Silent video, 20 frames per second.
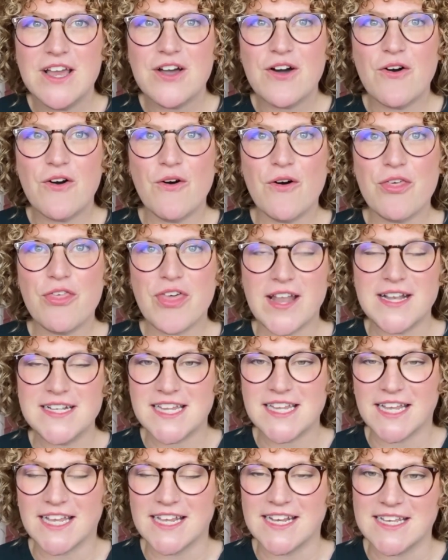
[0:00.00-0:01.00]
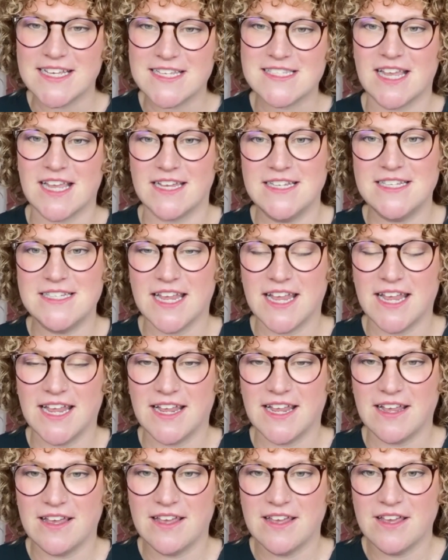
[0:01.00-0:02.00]
authentic and
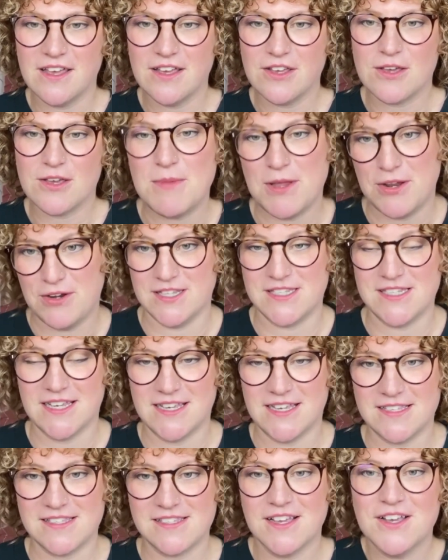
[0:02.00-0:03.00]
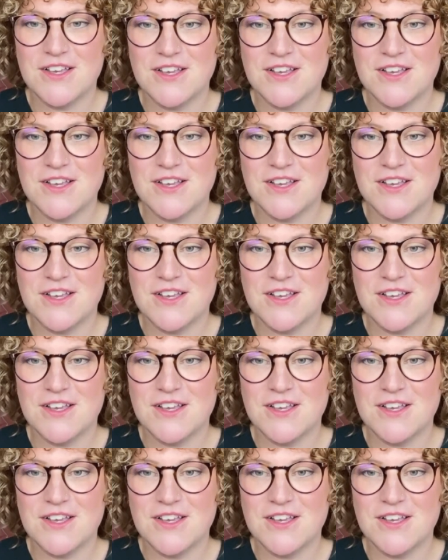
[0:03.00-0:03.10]
exciting communities.